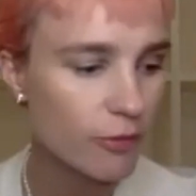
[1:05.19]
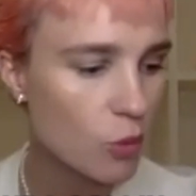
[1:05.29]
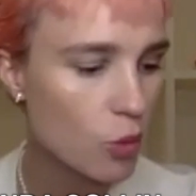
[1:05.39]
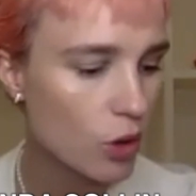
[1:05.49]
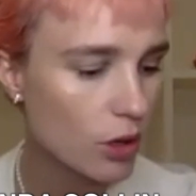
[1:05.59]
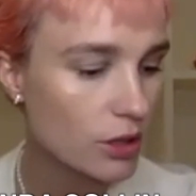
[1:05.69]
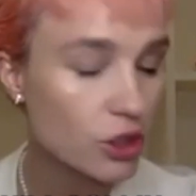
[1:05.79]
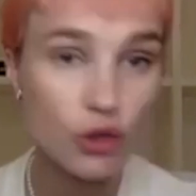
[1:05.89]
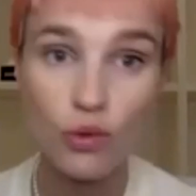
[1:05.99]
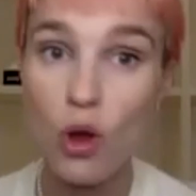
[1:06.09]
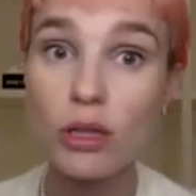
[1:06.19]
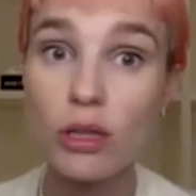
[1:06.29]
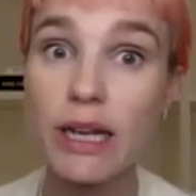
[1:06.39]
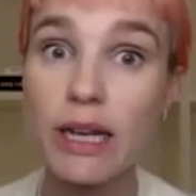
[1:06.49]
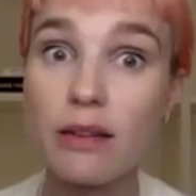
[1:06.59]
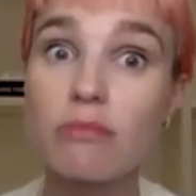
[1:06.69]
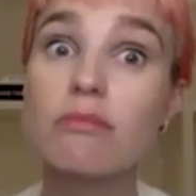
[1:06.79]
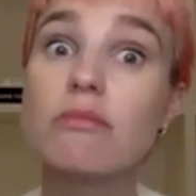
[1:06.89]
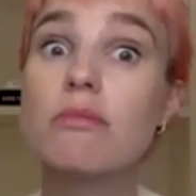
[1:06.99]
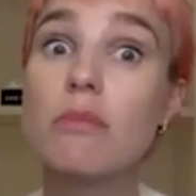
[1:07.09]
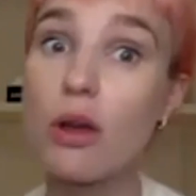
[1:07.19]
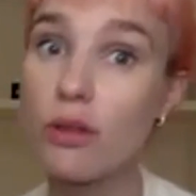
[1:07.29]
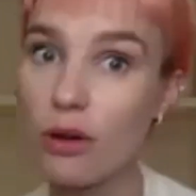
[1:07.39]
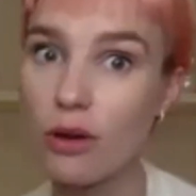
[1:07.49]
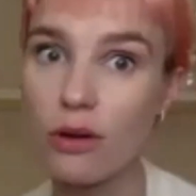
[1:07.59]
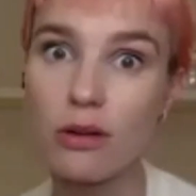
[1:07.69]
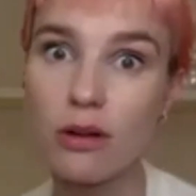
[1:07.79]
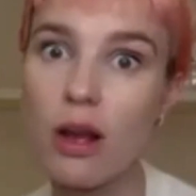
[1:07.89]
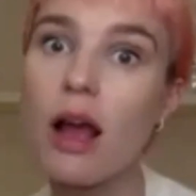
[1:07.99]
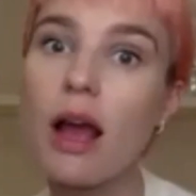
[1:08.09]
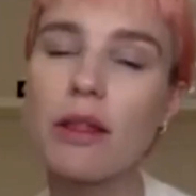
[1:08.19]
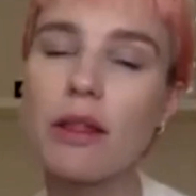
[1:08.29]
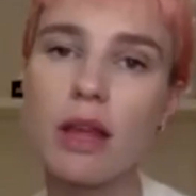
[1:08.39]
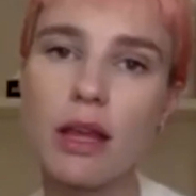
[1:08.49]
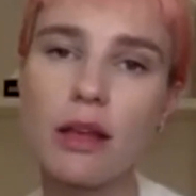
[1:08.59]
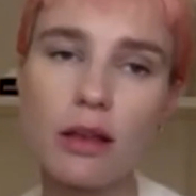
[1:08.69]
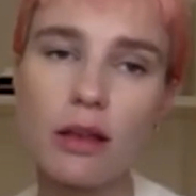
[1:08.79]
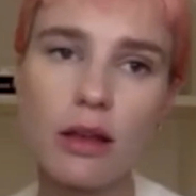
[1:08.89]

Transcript: more controlling mother, I think.